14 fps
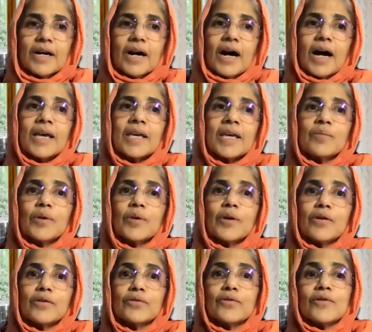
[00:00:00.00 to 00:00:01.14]
eye
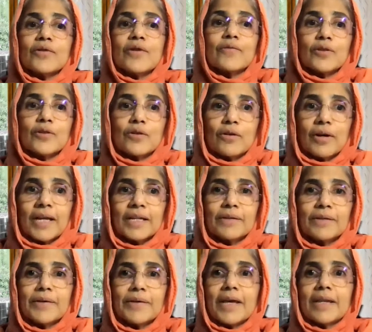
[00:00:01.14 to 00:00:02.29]
because you don't have to go anywhere.